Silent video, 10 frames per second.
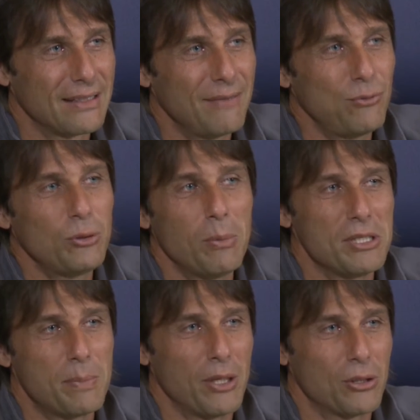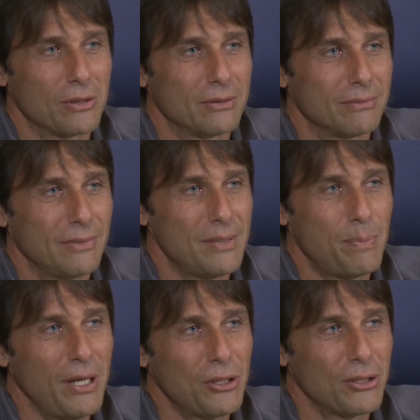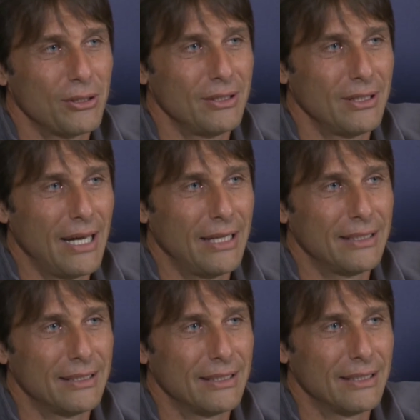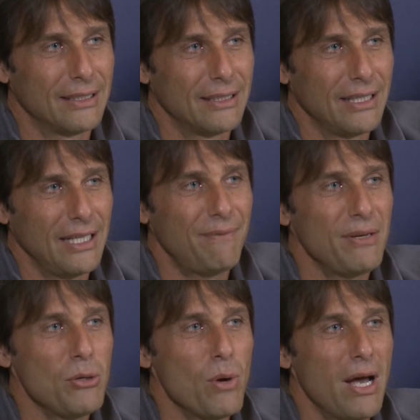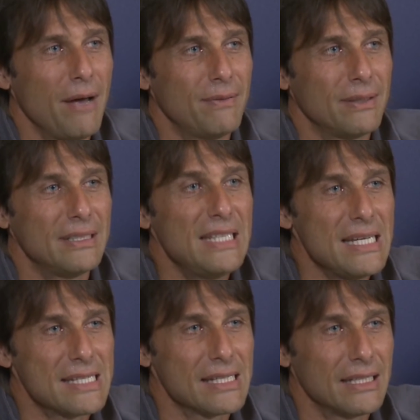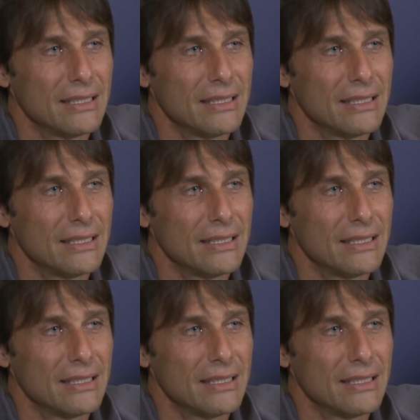football is passion. It's passion, and if you have this